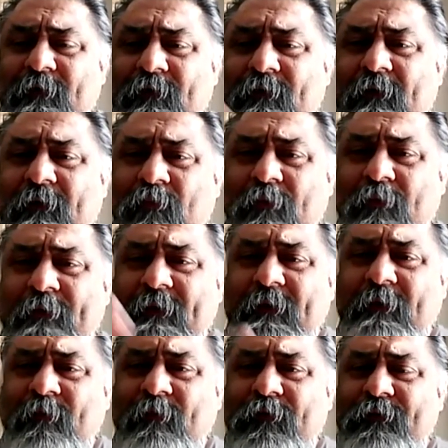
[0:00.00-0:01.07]
at one
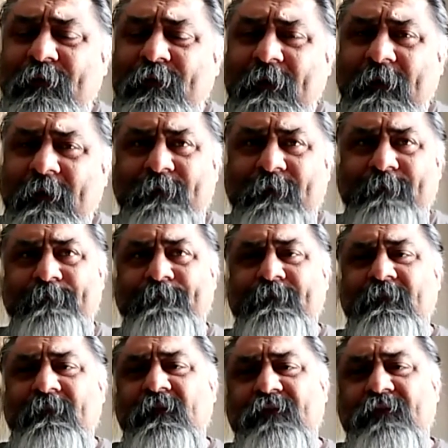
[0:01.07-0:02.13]
time were together.
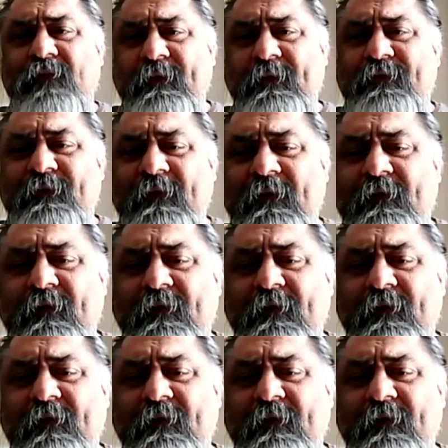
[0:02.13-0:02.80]
So it's